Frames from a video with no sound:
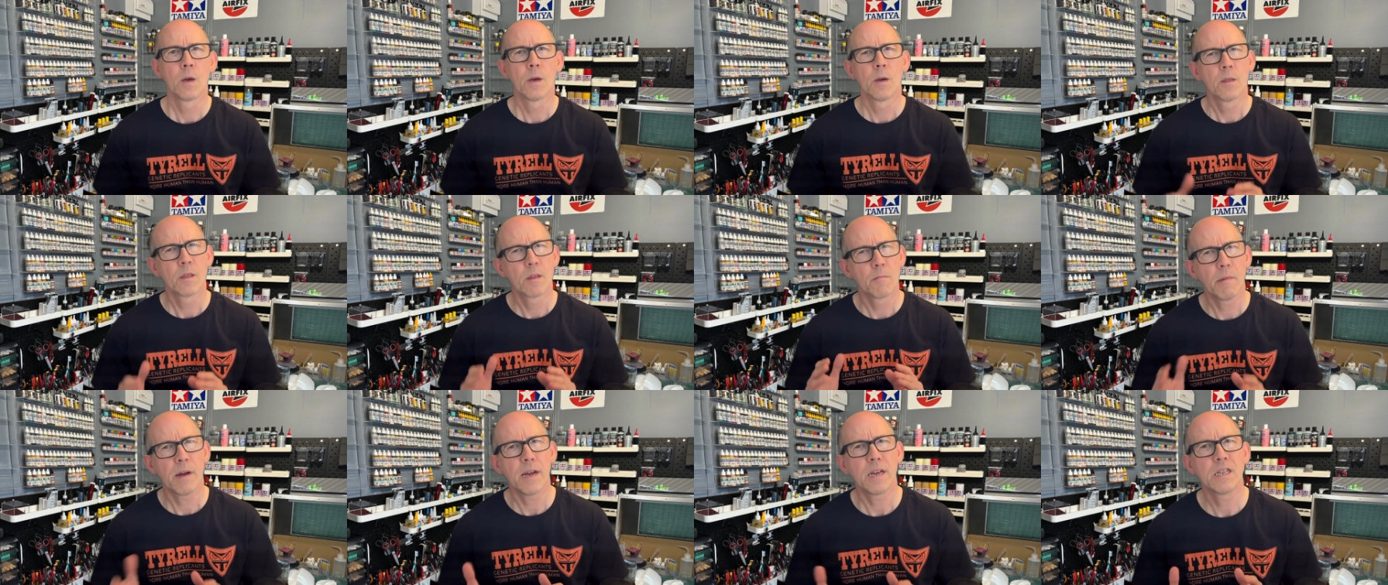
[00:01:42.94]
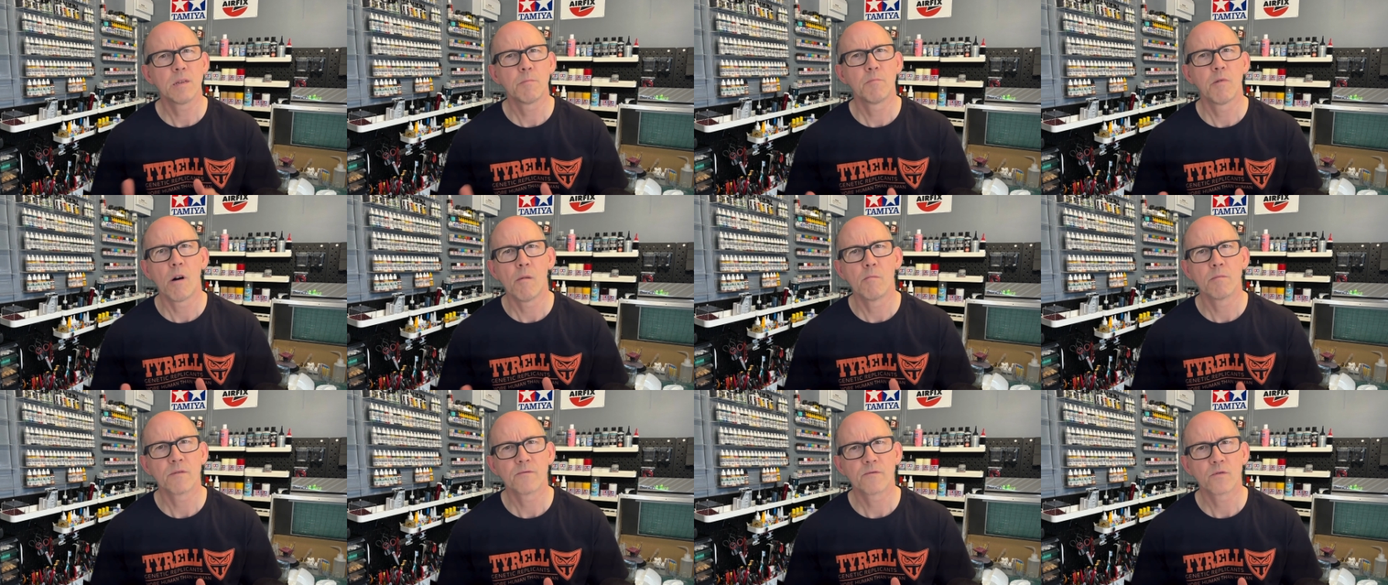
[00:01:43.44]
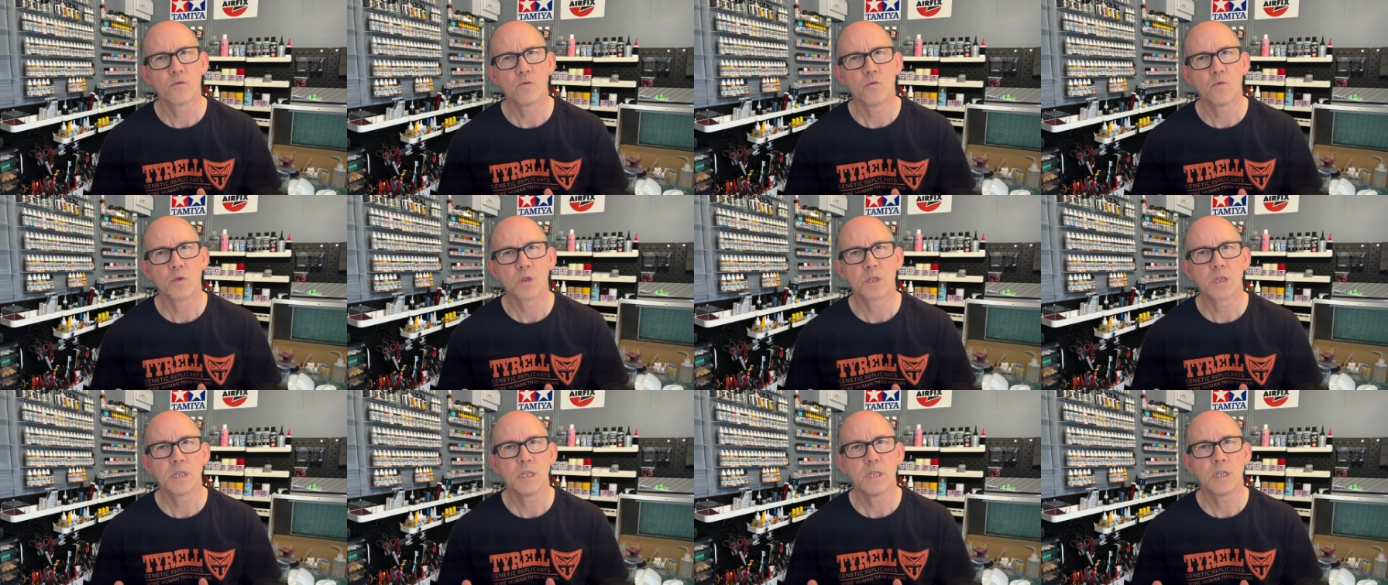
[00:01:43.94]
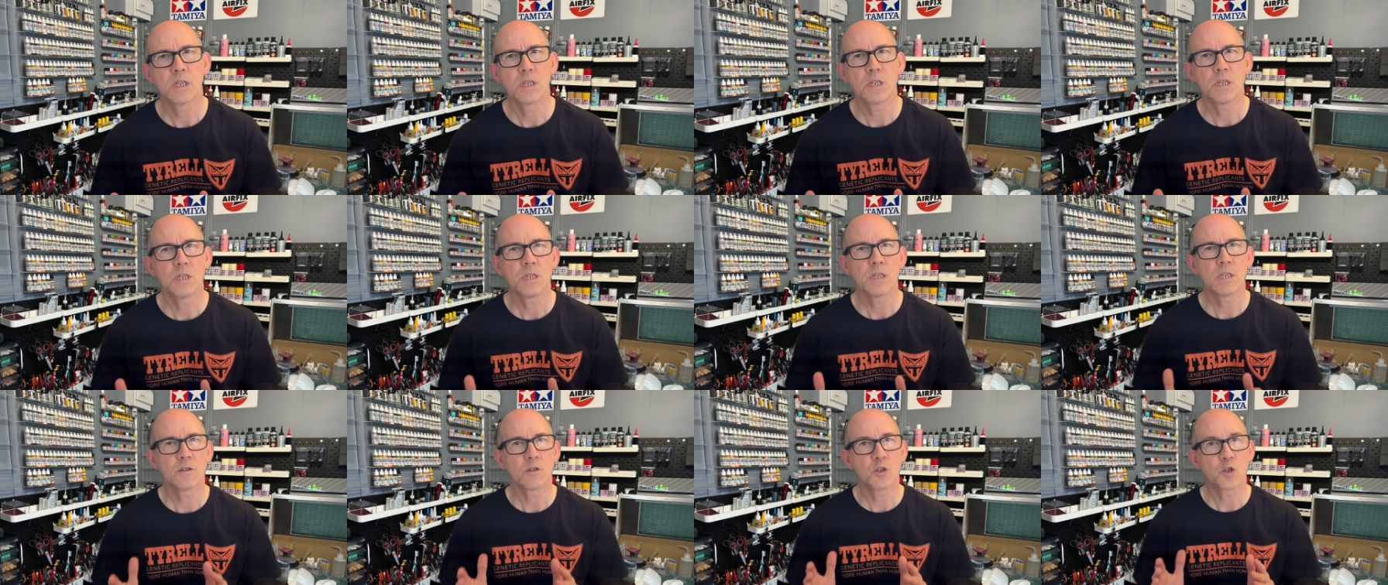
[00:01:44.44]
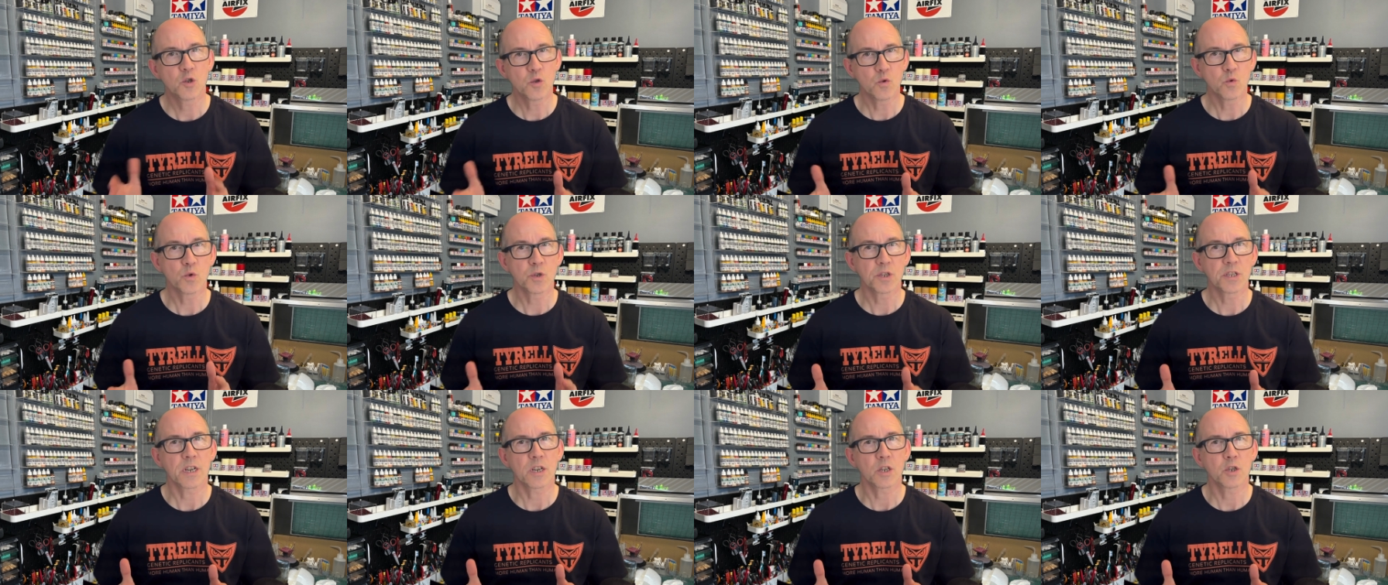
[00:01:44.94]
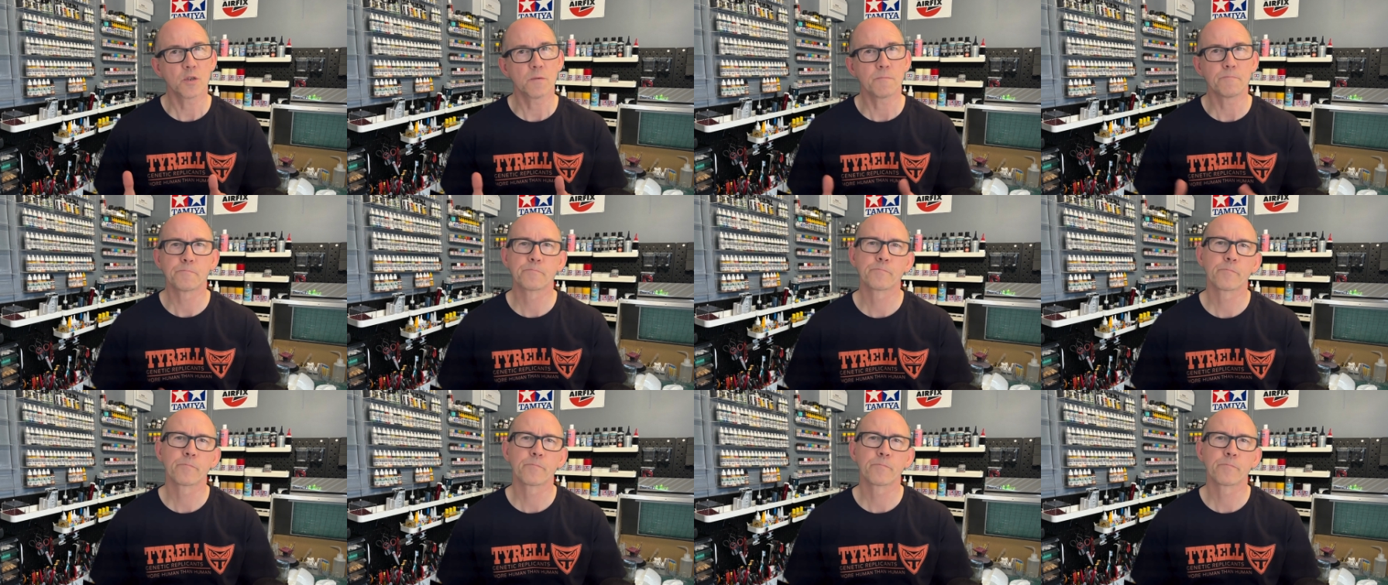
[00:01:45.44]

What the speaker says: The main department, of course, is the tools section.